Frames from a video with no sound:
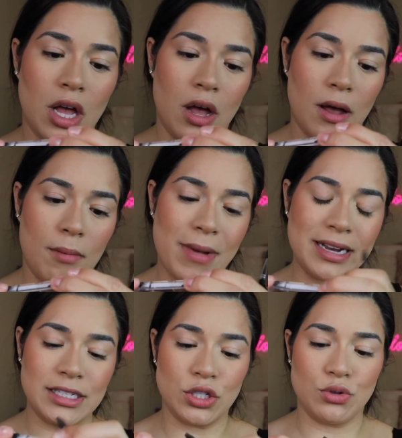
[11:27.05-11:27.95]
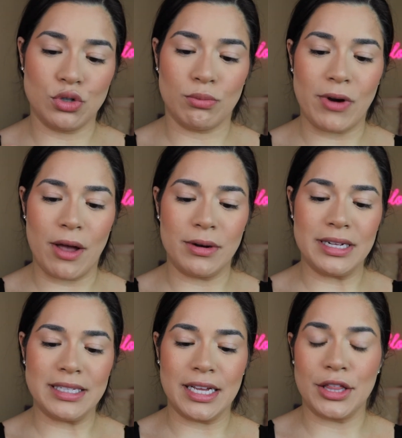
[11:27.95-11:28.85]
Mine's a neutral brown.
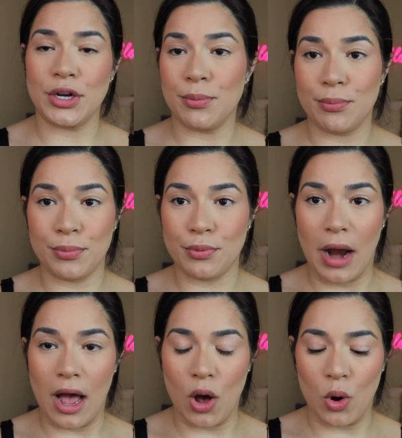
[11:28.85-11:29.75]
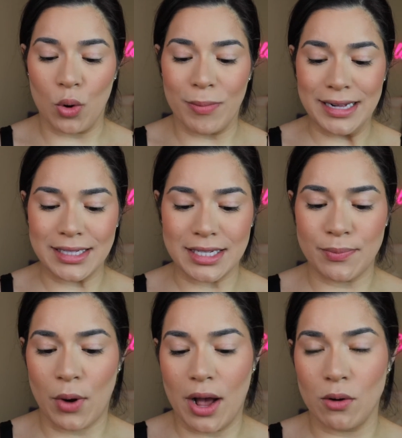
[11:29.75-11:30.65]
It's like their brow,
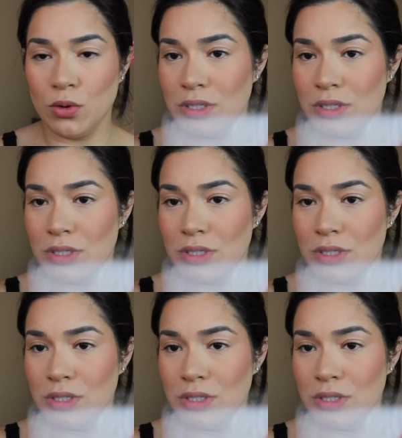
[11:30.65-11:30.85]
bite-sized brow